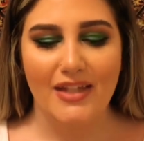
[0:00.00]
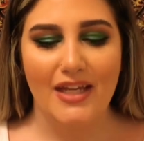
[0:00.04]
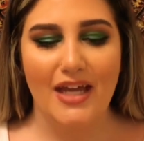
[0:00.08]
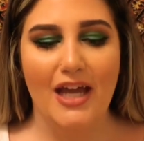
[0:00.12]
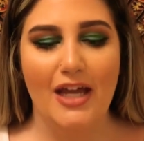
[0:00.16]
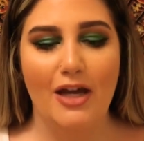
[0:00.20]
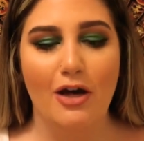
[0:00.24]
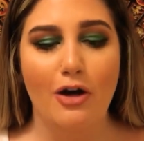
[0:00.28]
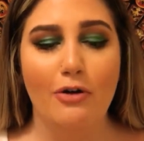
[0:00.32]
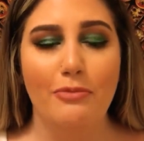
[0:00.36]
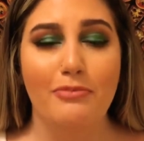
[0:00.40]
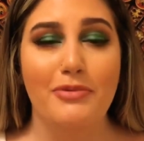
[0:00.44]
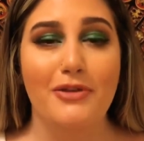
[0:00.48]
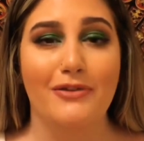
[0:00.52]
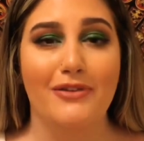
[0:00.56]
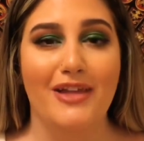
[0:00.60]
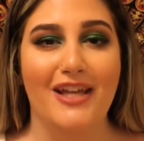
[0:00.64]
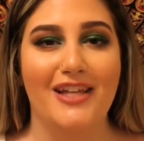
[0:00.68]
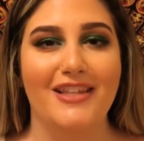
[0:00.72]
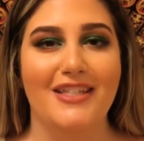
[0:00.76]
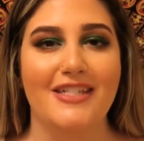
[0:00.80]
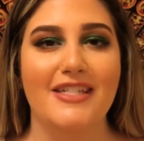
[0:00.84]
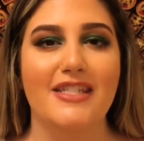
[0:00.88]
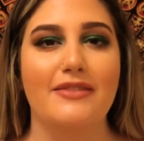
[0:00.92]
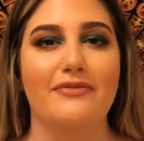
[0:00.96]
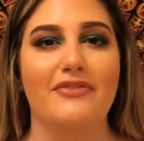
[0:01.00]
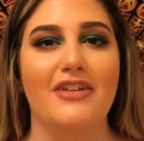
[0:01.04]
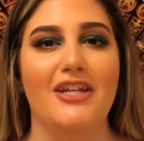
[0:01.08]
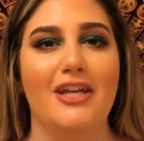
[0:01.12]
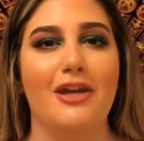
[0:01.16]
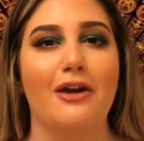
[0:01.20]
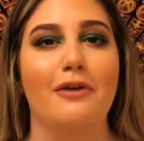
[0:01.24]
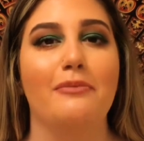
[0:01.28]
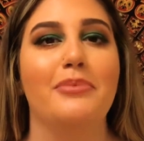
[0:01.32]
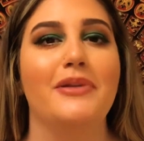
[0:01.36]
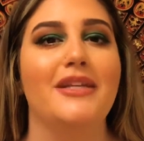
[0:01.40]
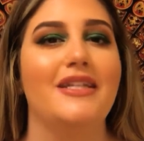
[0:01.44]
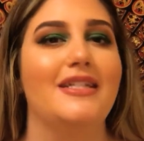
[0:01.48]
I hope you like this
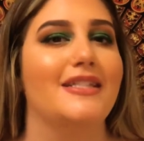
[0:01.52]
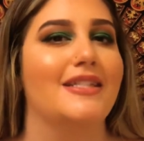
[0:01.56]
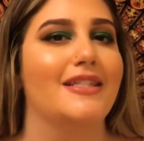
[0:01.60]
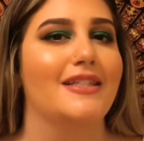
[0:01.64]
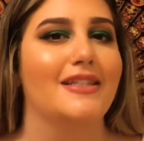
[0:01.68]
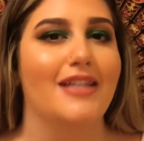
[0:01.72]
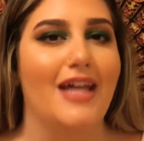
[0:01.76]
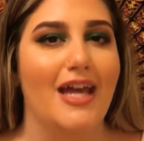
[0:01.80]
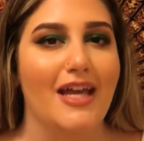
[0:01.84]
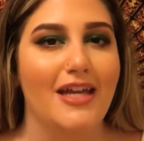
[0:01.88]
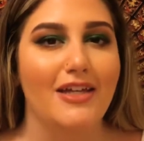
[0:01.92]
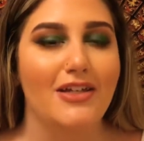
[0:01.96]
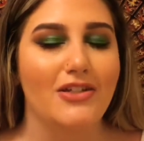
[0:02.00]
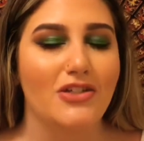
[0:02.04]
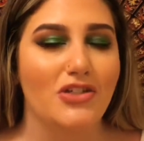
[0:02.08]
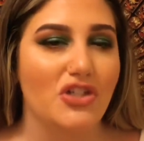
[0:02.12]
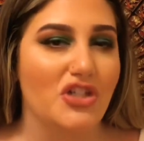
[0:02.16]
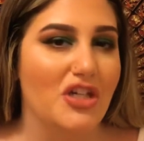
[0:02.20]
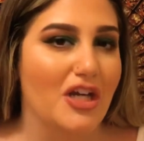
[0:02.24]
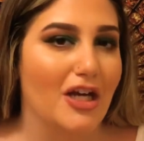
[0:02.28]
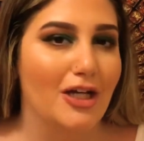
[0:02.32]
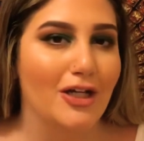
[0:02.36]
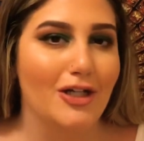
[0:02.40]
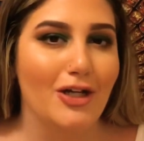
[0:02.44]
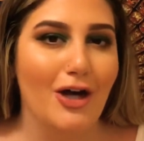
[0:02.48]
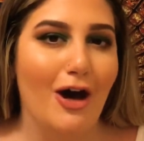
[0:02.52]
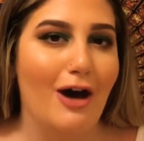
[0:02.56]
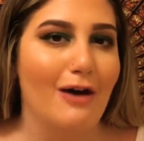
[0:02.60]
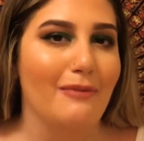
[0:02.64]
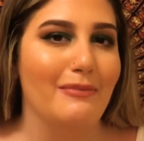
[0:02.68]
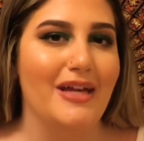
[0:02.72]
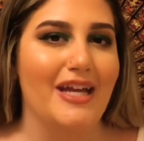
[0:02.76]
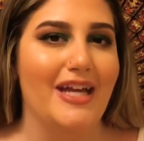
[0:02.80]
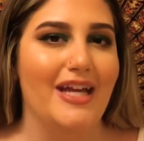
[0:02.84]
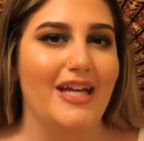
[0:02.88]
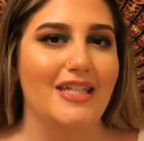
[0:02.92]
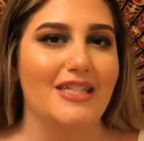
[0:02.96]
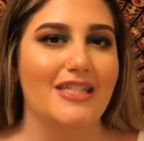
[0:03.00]
video. Please like, share,
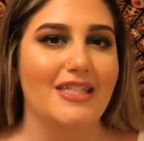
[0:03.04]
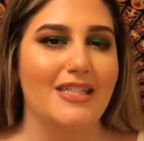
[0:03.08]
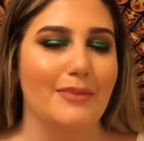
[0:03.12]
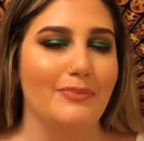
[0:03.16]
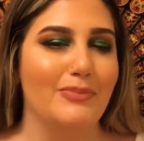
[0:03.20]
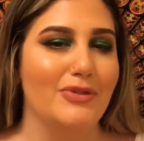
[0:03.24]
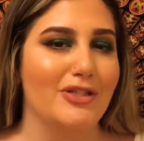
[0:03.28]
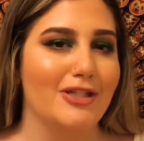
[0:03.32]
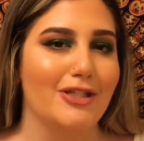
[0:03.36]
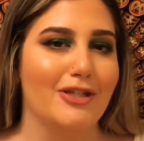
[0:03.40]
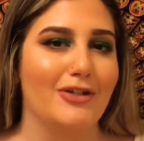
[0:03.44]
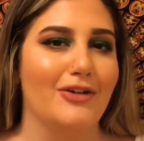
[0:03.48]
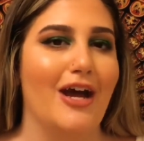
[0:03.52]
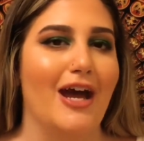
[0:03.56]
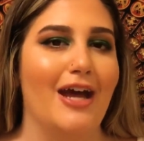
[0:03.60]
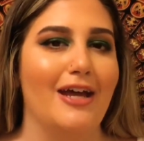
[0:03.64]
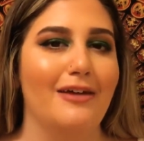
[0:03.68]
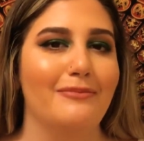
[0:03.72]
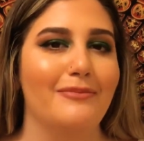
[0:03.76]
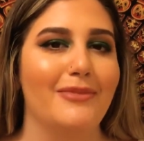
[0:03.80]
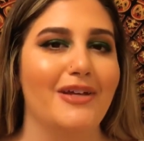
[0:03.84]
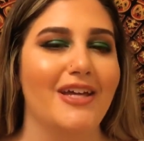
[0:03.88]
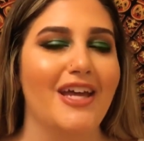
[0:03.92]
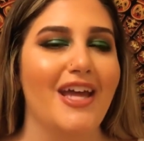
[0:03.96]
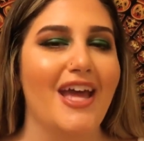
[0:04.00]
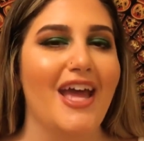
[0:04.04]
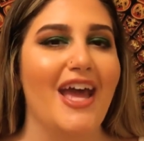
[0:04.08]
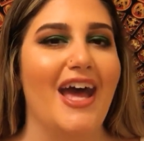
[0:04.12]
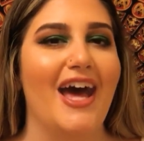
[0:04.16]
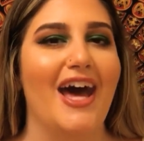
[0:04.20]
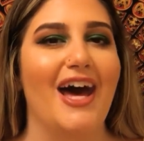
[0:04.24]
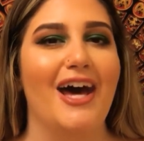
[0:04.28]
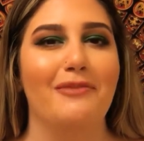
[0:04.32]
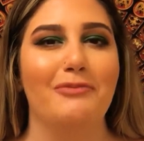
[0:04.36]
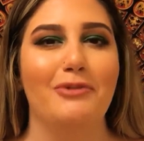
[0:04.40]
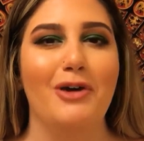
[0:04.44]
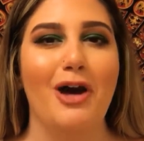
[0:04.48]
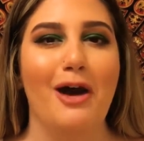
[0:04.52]
comment, and subscribe.
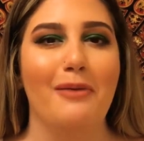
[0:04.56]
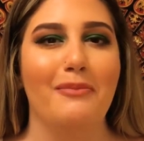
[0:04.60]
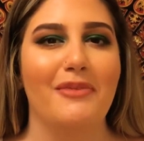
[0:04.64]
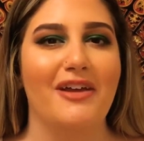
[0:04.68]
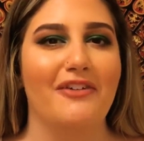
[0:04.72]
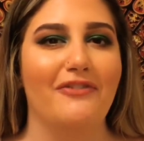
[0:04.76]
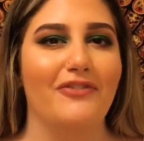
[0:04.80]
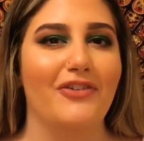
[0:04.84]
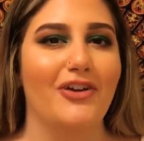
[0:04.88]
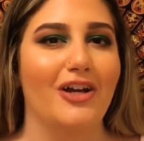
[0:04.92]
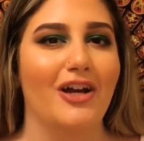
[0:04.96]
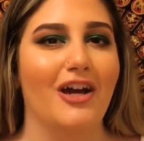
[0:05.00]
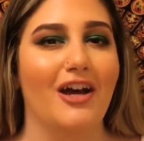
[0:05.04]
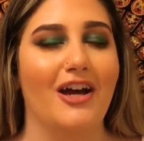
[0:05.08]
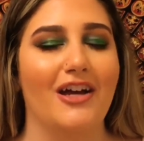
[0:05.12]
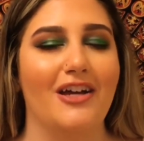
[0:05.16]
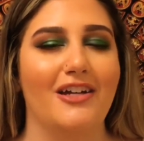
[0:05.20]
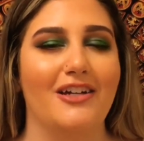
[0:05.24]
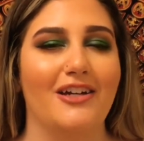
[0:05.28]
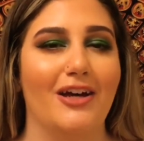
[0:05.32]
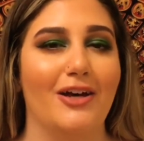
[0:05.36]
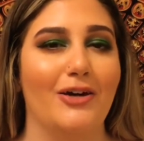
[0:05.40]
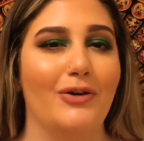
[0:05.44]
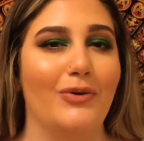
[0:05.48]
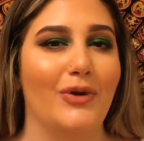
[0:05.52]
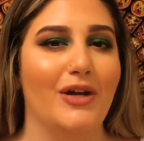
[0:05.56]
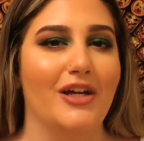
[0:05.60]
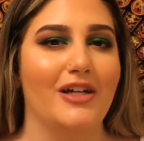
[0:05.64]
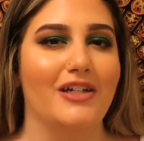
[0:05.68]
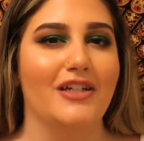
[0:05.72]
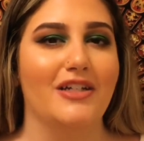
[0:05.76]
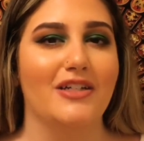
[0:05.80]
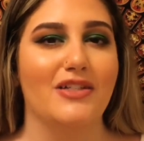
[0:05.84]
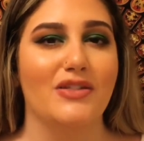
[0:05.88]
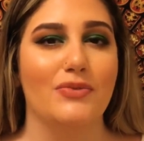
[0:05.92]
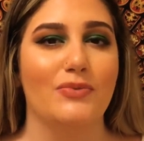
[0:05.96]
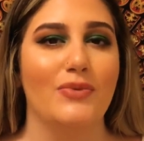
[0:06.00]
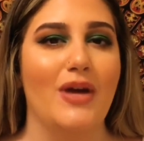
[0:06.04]
Comment if you're an
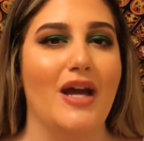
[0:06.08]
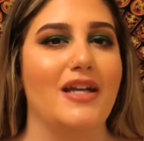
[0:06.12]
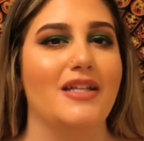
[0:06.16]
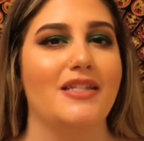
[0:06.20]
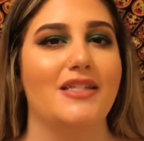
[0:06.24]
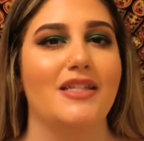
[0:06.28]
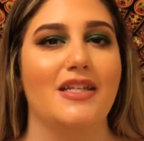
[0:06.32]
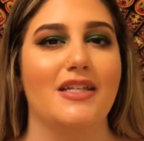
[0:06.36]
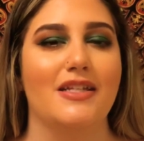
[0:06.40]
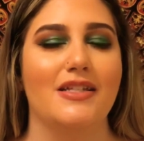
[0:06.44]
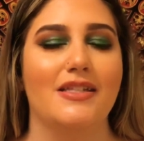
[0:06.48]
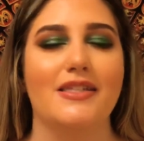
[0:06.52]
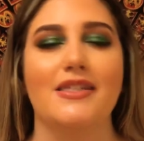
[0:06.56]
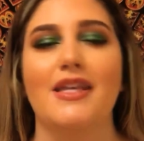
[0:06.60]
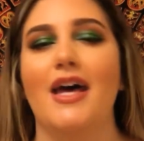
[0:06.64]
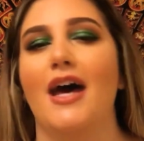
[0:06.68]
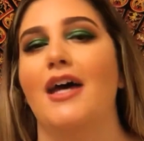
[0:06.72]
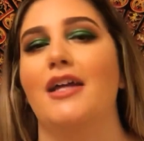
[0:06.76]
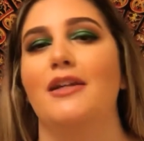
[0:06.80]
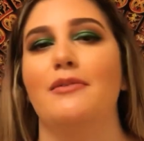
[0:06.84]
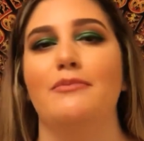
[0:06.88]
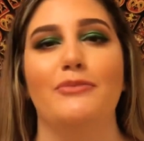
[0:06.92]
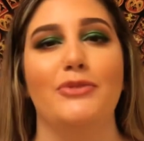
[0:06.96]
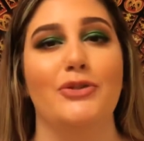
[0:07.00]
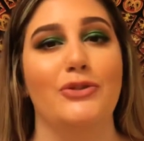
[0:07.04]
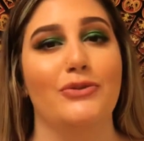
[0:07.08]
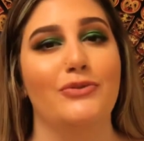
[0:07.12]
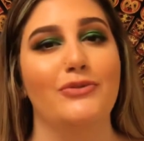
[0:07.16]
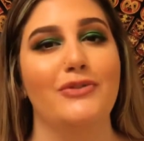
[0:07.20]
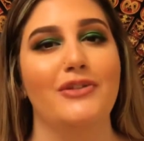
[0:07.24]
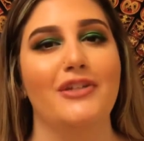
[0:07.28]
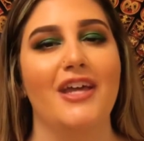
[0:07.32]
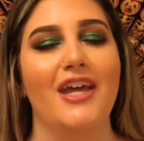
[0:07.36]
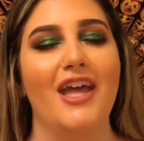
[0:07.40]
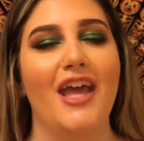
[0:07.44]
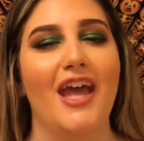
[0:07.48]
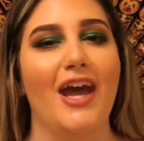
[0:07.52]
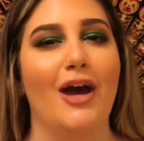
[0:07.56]
Aquarius rising, sun, moon,
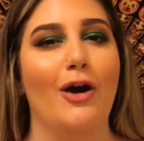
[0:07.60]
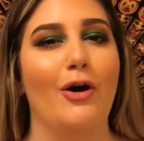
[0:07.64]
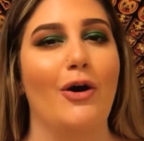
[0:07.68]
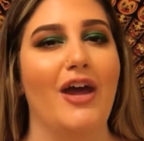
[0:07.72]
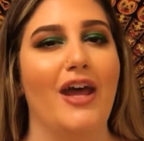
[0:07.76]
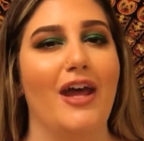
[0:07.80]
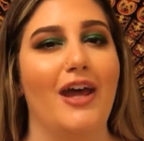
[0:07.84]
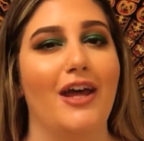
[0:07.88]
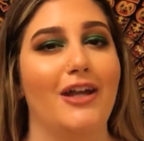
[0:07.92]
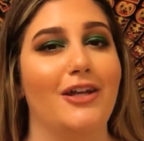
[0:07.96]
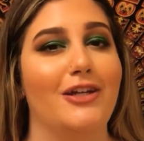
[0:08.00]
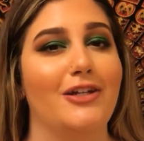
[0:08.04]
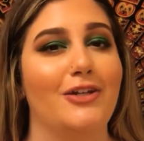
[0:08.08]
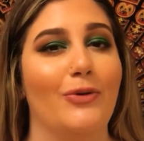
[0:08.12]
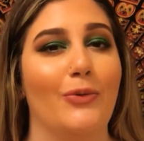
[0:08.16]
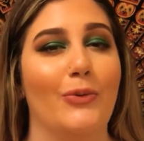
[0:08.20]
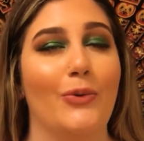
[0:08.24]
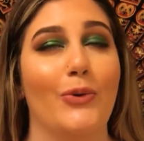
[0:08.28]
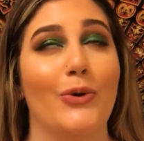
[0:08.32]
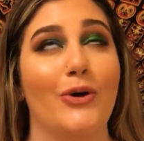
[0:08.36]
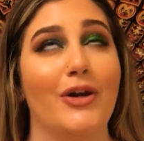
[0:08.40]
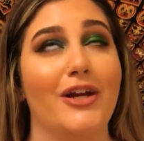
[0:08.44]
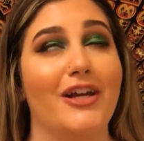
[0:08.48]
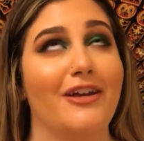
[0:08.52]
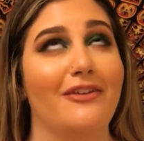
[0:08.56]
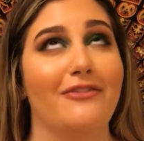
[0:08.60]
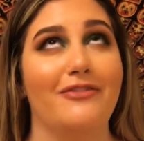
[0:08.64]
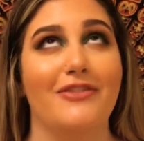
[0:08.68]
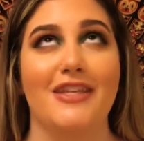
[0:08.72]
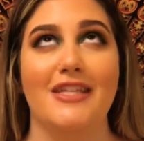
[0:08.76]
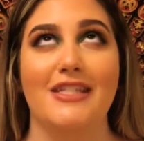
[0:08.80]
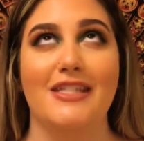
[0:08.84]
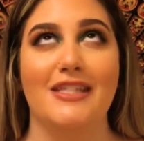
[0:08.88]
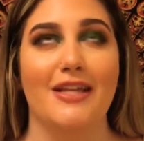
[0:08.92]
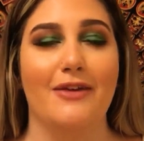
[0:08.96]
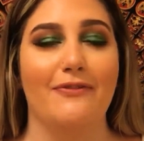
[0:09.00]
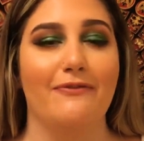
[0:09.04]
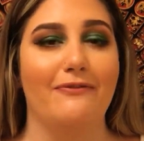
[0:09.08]
or if
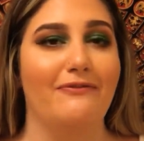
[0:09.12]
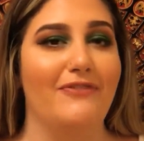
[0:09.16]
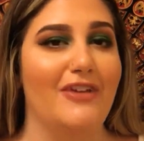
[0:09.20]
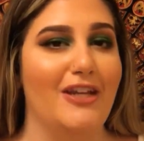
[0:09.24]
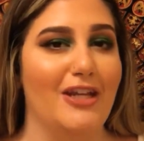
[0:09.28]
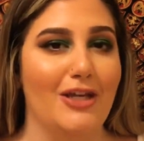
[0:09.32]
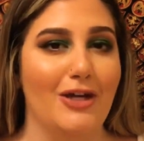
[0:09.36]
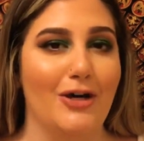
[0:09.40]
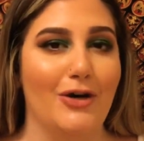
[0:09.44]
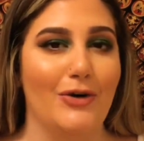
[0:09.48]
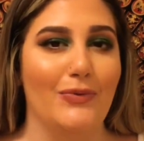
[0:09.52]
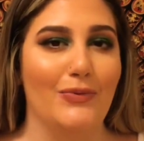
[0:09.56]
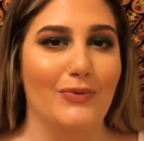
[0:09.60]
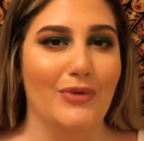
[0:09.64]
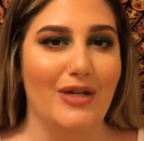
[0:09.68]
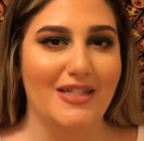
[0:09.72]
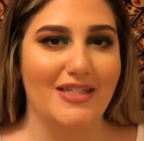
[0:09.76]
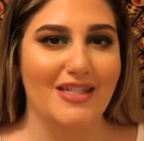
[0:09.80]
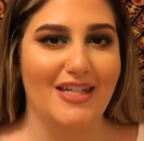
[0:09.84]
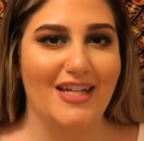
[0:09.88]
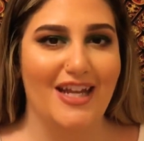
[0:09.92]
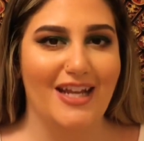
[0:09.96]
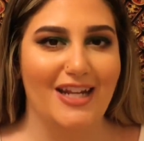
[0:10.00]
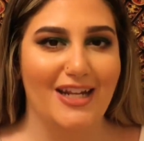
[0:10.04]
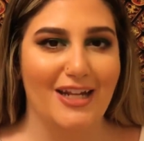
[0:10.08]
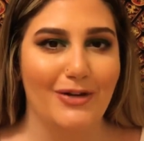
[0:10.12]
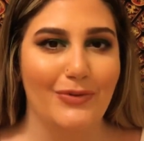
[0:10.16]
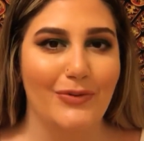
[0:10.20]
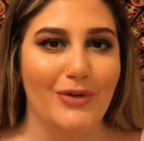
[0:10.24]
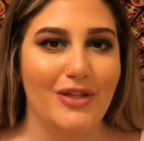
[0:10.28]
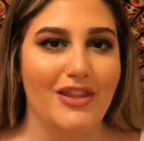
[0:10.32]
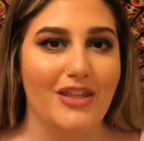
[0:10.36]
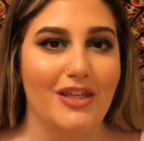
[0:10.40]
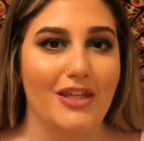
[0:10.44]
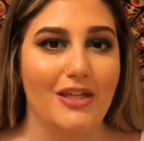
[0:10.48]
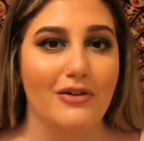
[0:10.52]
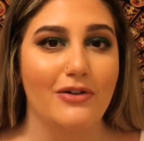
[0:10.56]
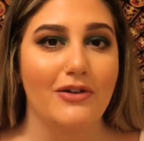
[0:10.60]
this video resonated
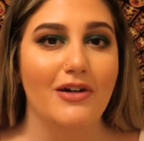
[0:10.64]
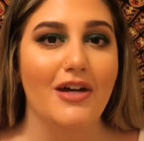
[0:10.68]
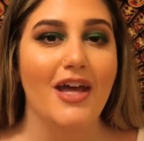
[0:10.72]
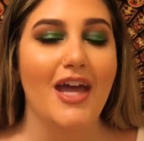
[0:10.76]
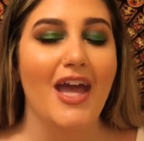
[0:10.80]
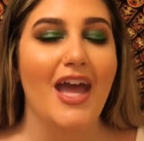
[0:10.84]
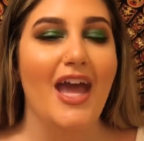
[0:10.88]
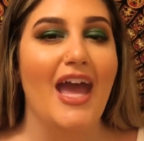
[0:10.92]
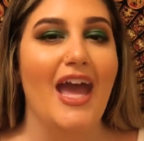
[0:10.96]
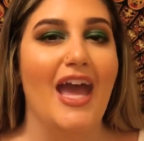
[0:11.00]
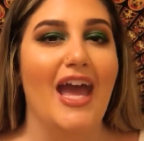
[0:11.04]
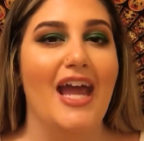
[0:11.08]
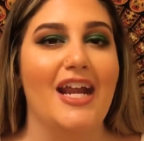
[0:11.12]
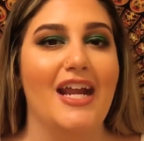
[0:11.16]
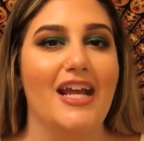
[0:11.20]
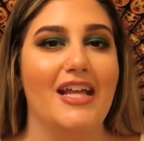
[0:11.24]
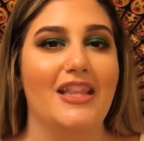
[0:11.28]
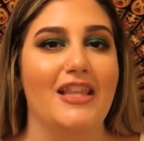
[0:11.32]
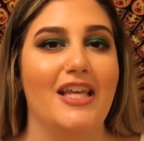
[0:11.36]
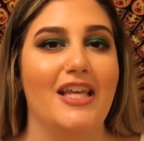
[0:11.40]
with you. And I